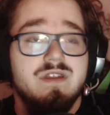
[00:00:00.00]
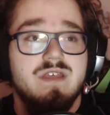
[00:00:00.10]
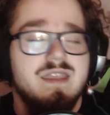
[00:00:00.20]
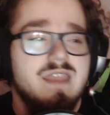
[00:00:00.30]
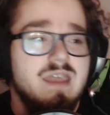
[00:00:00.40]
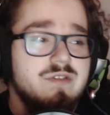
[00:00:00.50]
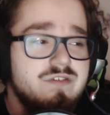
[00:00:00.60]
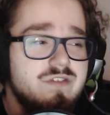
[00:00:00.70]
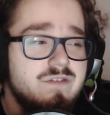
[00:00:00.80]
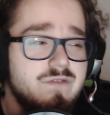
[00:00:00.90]
that game in
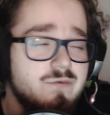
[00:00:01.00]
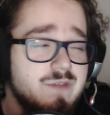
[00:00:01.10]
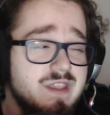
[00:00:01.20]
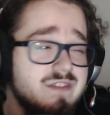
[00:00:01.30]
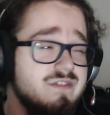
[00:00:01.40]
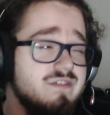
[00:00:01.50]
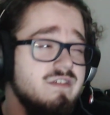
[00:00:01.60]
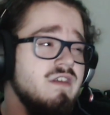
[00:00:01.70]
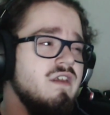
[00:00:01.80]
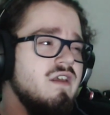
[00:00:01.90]
just a few weeks.
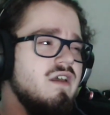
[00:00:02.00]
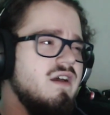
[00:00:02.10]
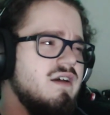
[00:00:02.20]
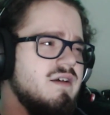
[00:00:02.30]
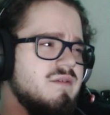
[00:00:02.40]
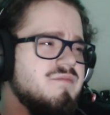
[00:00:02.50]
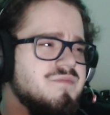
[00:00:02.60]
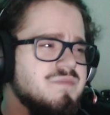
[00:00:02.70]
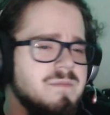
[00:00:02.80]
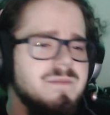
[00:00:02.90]

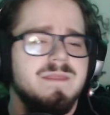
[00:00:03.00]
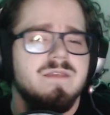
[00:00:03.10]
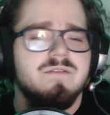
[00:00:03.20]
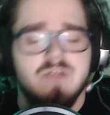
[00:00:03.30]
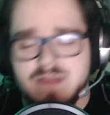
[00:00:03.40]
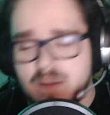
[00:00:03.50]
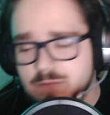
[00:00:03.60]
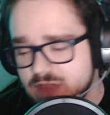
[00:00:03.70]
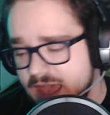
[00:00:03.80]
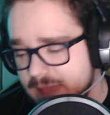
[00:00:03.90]
So yeah, that was
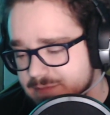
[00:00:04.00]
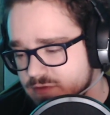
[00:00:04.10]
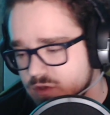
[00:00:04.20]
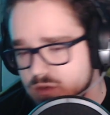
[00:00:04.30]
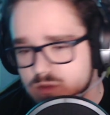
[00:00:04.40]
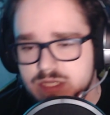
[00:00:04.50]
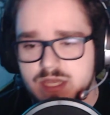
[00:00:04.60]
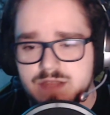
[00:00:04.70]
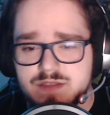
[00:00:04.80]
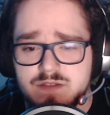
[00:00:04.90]
absolutely
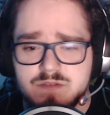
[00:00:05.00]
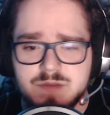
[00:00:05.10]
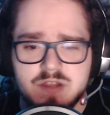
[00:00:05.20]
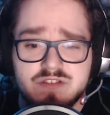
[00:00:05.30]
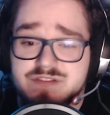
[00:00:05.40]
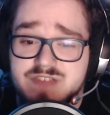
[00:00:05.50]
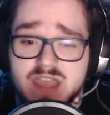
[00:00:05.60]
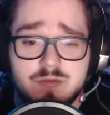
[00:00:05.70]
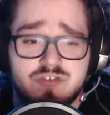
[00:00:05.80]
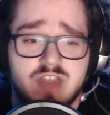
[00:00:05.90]
nuts. And there's been a
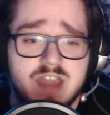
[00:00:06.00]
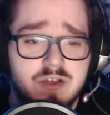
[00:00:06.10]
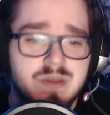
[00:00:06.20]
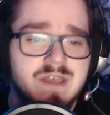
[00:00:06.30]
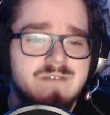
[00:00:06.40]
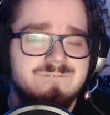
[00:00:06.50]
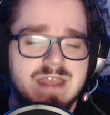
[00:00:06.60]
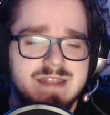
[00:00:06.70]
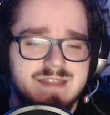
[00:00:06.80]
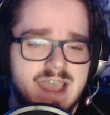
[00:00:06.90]
Cyber Shadow,
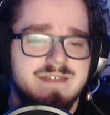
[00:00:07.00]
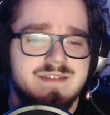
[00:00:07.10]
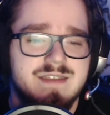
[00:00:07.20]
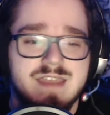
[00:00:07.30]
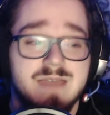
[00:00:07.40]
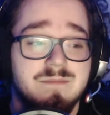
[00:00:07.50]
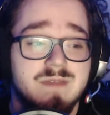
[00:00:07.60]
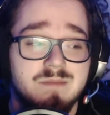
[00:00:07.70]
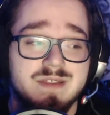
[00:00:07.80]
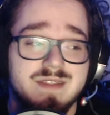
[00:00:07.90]
fantastic game,
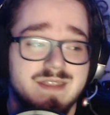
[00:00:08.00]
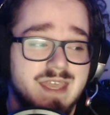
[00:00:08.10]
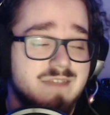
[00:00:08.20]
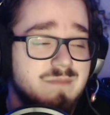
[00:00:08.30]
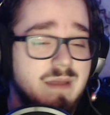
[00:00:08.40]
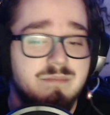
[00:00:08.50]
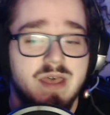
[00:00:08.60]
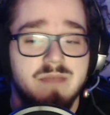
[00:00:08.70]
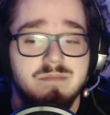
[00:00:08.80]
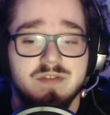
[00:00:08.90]
completely kicks my butt,
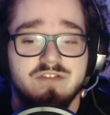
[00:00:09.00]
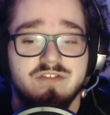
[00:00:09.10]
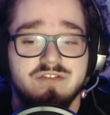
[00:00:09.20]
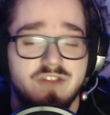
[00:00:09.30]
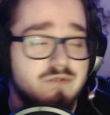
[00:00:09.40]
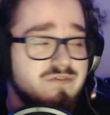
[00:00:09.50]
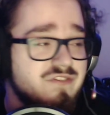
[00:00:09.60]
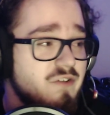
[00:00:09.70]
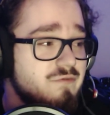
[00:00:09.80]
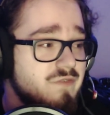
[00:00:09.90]
but so
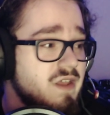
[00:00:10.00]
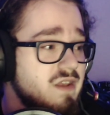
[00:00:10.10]
fun.